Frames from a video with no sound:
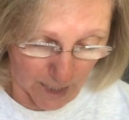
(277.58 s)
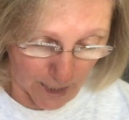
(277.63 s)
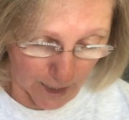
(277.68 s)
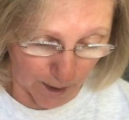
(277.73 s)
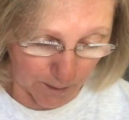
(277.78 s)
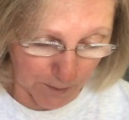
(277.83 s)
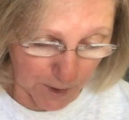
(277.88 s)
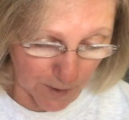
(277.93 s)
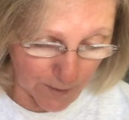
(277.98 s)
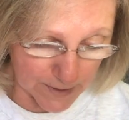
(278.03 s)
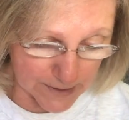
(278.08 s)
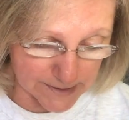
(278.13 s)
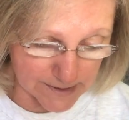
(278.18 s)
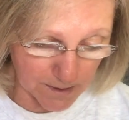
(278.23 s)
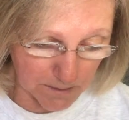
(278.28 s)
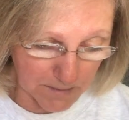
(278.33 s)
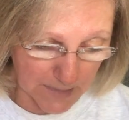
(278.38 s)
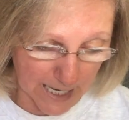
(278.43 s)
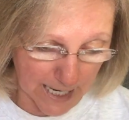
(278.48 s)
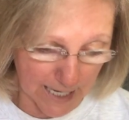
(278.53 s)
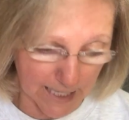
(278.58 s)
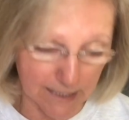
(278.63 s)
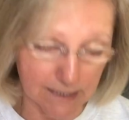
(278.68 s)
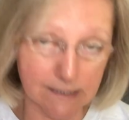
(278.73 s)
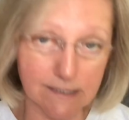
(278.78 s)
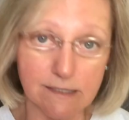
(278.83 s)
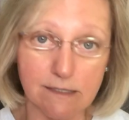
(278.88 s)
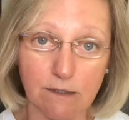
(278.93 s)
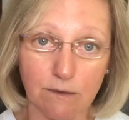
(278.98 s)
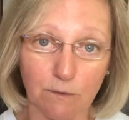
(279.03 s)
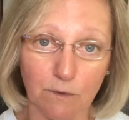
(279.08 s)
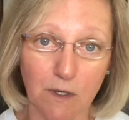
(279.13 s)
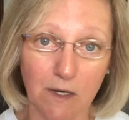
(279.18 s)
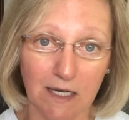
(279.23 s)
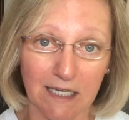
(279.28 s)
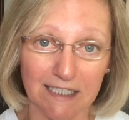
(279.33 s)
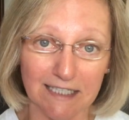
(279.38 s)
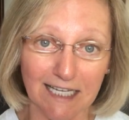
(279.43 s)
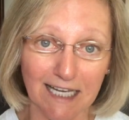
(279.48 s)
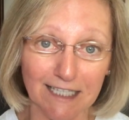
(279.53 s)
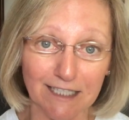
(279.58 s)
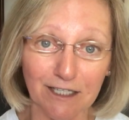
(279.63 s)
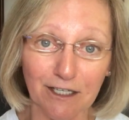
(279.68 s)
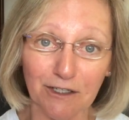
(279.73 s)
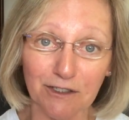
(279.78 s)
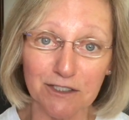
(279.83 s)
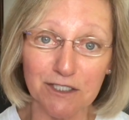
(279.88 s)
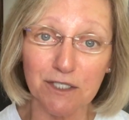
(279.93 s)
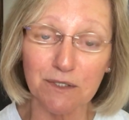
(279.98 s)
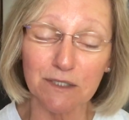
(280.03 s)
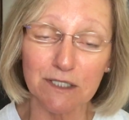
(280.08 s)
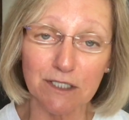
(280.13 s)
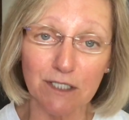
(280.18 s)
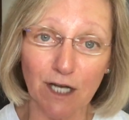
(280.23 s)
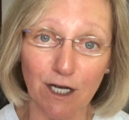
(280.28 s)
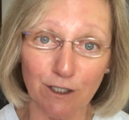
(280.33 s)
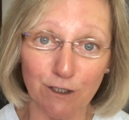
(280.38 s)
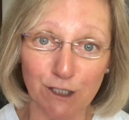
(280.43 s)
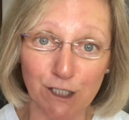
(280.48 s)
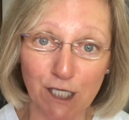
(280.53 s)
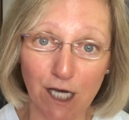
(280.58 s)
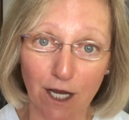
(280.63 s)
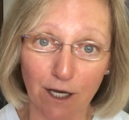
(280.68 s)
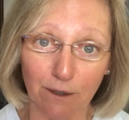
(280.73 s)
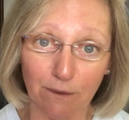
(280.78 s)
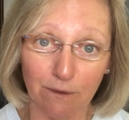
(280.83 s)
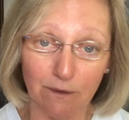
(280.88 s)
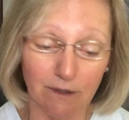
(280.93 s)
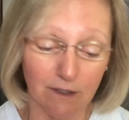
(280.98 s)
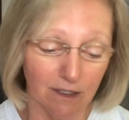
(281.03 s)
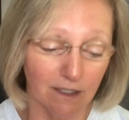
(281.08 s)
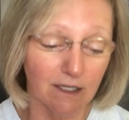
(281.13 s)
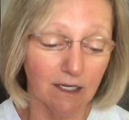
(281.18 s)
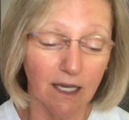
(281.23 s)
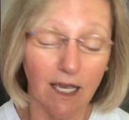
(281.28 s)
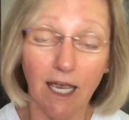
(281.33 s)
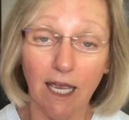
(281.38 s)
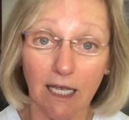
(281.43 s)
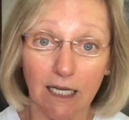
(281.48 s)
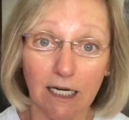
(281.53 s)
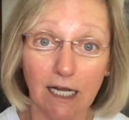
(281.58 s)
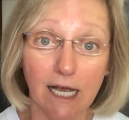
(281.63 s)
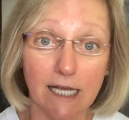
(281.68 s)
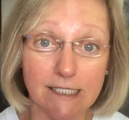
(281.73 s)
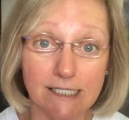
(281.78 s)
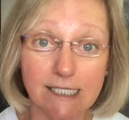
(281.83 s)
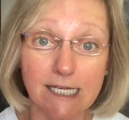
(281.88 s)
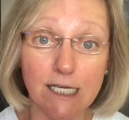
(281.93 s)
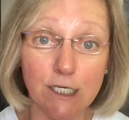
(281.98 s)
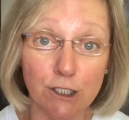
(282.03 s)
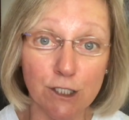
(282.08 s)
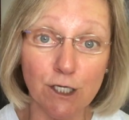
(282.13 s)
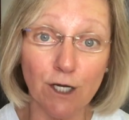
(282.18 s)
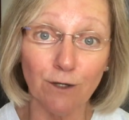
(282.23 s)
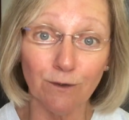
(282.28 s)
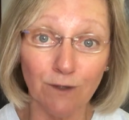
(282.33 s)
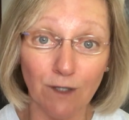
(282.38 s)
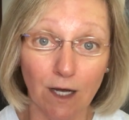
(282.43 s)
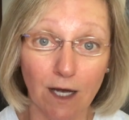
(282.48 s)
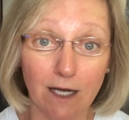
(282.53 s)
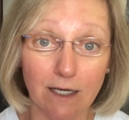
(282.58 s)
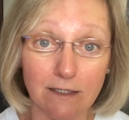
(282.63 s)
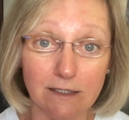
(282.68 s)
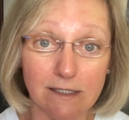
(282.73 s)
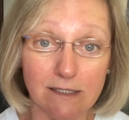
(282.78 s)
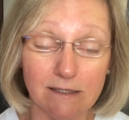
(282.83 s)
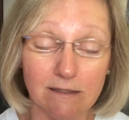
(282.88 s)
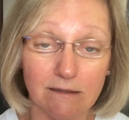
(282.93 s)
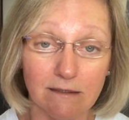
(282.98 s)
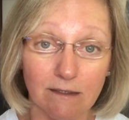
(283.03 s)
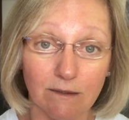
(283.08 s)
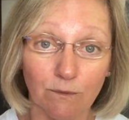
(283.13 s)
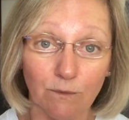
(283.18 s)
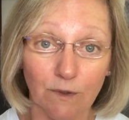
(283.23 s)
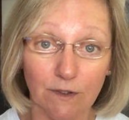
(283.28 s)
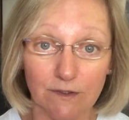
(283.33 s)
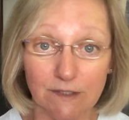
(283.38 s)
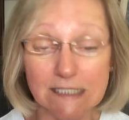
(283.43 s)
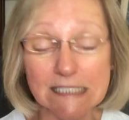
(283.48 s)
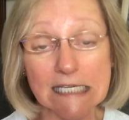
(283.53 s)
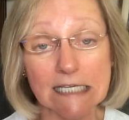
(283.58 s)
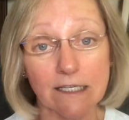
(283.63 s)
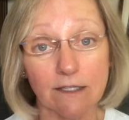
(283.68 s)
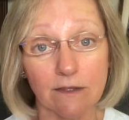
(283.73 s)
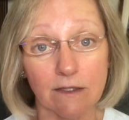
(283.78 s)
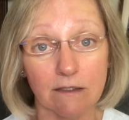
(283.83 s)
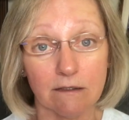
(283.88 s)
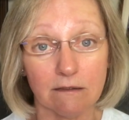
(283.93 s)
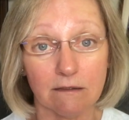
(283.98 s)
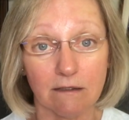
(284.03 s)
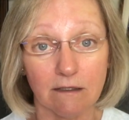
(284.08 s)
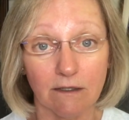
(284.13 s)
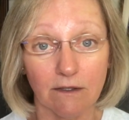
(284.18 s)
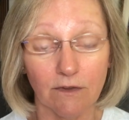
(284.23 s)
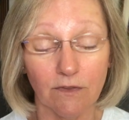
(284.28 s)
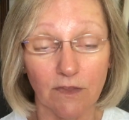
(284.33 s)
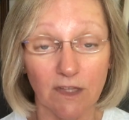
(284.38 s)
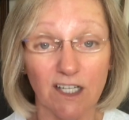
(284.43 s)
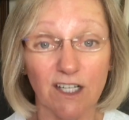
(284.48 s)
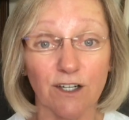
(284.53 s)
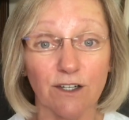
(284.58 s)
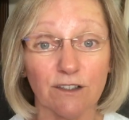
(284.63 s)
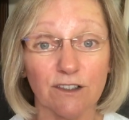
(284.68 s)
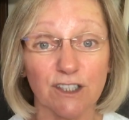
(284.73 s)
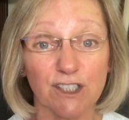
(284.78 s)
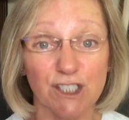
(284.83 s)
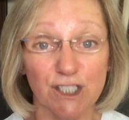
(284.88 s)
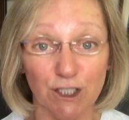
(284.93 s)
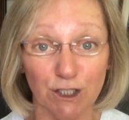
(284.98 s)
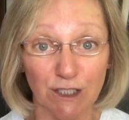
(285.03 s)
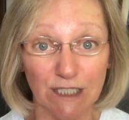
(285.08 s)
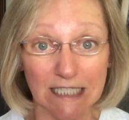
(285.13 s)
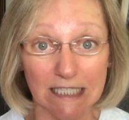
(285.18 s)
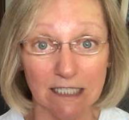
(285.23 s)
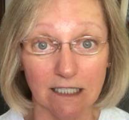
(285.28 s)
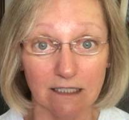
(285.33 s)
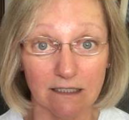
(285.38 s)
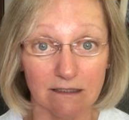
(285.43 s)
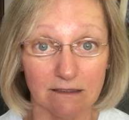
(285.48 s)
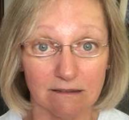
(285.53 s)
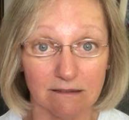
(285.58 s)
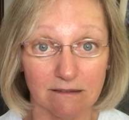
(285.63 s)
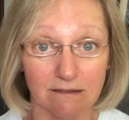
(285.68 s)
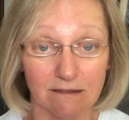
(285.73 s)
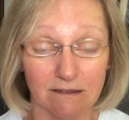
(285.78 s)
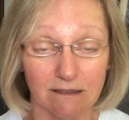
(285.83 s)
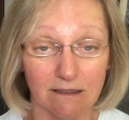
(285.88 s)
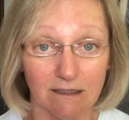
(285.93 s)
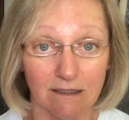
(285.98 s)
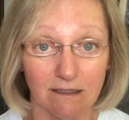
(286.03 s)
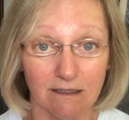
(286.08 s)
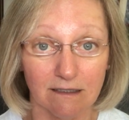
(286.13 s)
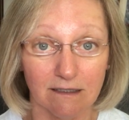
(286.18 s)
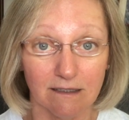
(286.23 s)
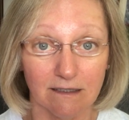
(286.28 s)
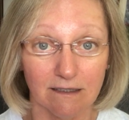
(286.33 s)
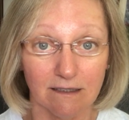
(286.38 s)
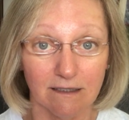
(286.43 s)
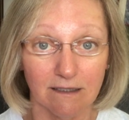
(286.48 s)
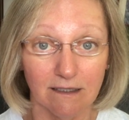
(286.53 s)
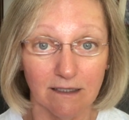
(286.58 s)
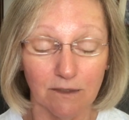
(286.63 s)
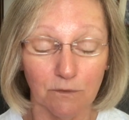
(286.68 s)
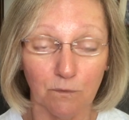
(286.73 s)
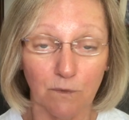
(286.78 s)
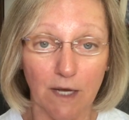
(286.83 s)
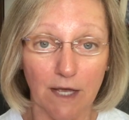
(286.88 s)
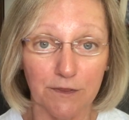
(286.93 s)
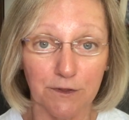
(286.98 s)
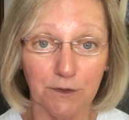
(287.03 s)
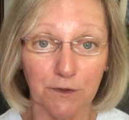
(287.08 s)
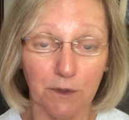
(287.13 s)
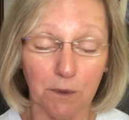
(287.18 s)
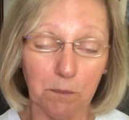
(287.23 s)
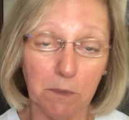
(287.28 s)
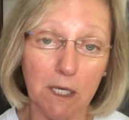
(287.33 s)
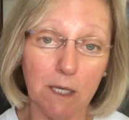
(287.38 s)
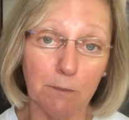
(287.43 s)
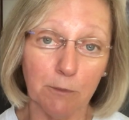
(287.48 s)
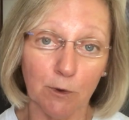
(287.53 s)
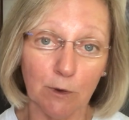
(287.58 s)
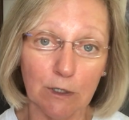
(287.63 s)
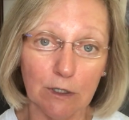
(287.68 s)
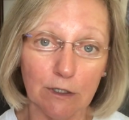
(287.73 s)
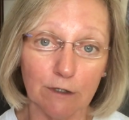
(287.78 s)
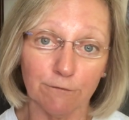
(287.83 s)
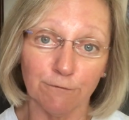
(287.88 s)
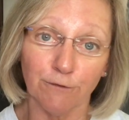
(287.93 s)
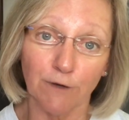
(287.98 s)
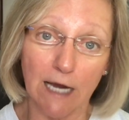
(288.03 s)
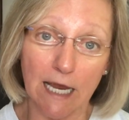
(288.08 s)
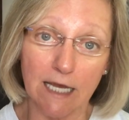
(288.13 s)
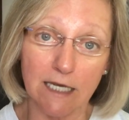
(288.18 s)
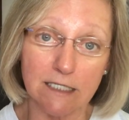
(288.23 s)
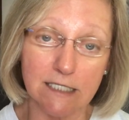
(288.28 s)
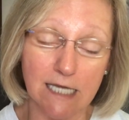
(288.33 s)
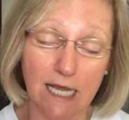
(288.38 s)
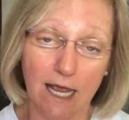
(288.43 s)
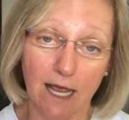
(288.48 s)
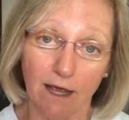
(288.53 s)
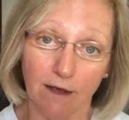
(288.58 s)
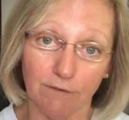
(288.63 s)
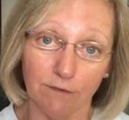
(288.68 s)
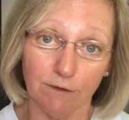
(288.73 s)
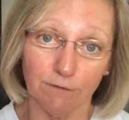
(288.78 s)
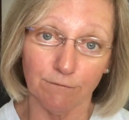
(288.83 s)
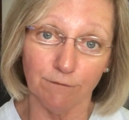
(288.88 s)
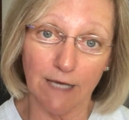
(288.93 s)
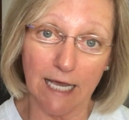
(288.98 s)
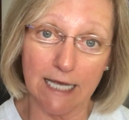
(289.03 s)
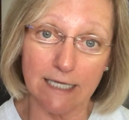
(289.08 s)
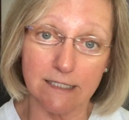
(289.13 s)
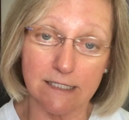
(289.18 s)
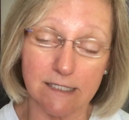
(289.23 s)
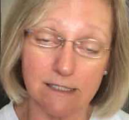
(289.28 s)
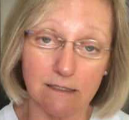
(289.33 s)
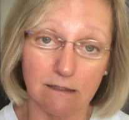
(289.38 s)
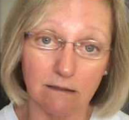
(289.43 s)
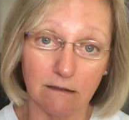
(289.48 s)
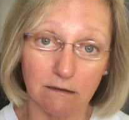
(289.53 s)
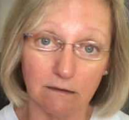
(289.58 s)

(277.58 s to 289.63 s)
I am always amazed when I go to a dog show and I see show dogs with teeth that are dirty. Whether the people are afraid to have the vets